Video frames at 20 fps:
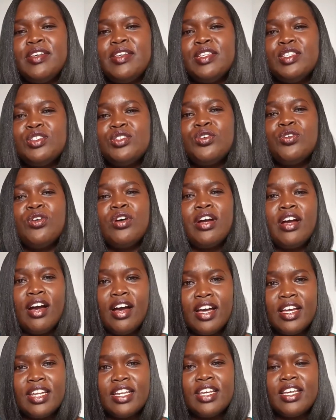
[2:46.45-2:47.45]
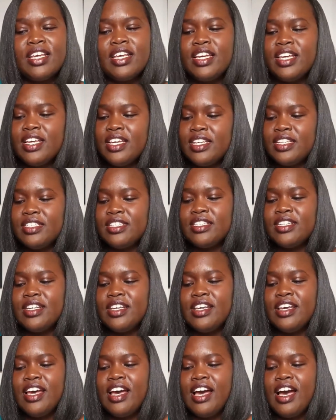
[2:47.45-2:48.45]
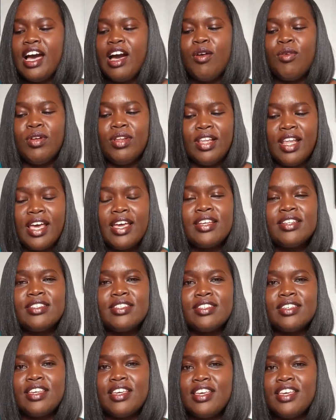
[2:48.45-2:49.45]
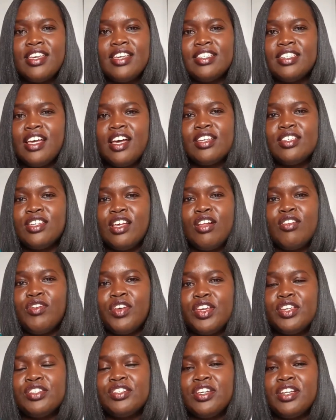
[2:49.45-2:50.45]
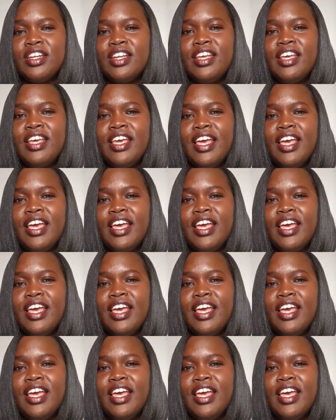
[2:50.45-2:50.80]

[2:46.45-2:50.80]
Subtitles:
So God is our light, He is our salvation,